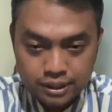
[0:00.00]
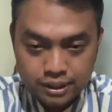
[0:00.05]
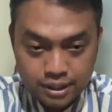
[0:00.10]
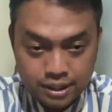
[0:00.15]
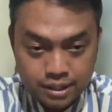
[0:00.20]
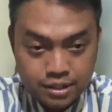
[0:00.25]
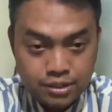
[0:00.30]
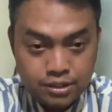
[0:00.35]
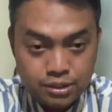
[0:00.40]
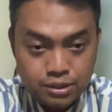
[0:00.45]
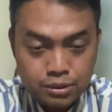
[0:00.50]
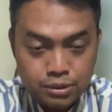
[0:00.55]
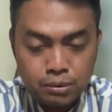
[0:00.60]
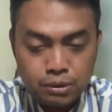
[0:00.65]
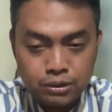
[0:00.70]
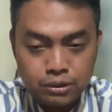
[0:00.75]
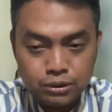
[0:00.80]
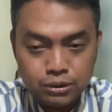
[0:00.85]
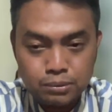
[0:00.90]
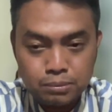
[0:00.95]
you
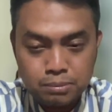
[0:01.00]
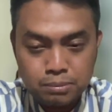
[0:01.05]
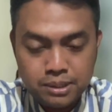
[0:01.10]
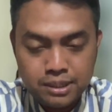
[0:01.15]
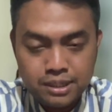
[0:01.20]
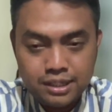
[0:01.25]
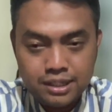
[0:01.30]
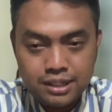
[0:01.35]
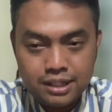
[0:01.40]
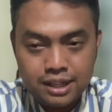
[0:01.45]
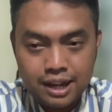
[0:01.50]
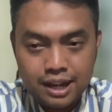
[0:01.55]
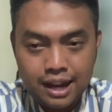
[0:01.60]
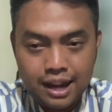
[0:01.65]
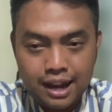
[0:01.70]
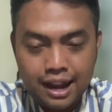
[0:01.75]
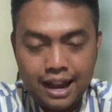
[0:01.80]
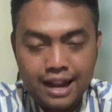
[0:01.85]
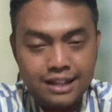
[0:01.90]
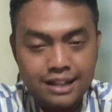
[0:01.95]
want to be
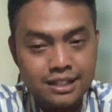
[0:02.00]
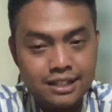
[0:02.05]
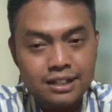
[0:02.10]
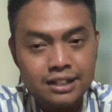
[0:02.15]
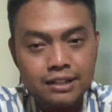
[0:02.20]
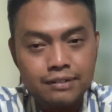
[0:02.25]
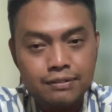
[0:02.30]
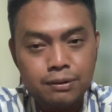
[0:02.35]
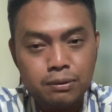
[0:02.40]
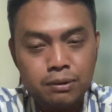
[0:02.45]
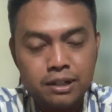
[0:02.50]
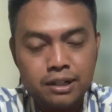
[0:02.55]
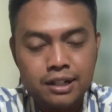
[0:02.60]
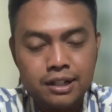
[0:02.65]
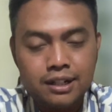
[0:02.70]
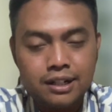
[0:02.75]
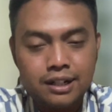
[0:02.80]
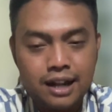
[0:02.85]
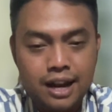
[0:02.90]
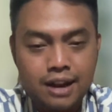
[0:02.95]
higher if you want
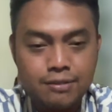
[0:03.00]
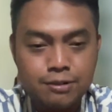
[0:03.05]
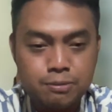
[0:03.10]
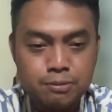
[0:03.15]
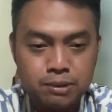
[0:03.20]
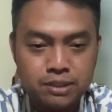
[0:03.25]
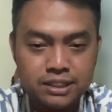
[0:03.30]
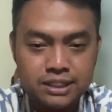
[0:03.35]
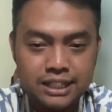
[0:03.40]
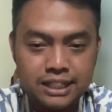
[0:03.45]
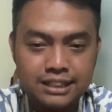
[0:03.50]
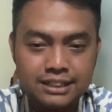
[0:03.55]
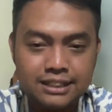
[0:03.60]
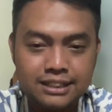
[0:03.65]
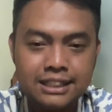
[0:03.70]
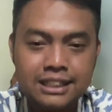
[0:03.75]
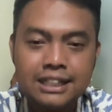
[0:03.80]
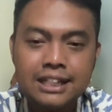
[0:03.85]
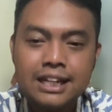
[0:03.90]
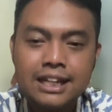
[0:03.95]
to have
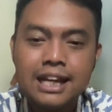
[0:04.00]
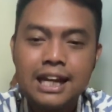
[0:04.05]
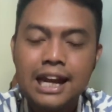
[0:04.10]
spontaneity,